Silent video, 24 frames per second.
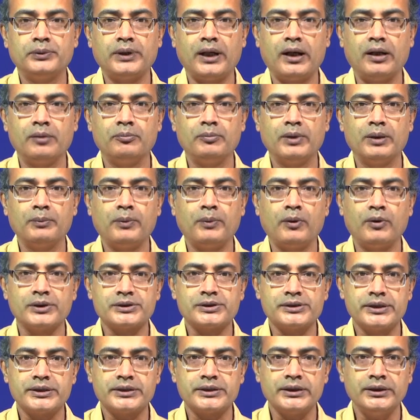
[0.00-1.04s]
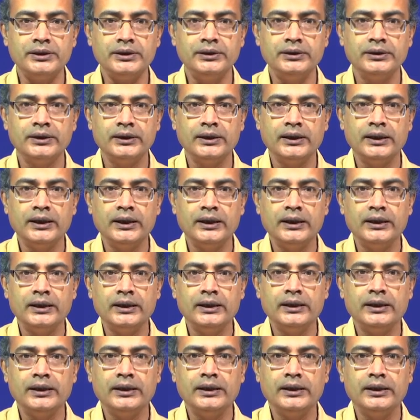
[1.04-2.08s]
thermal power station.
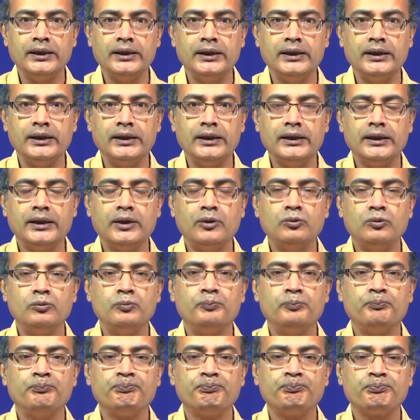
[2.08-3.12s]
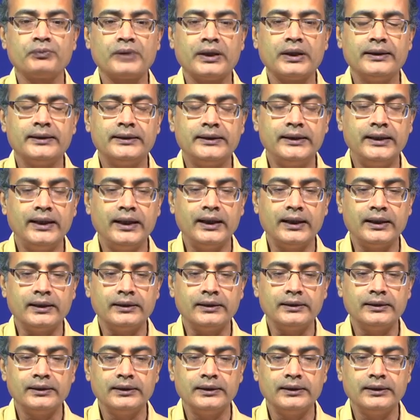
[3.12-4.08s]
Now, there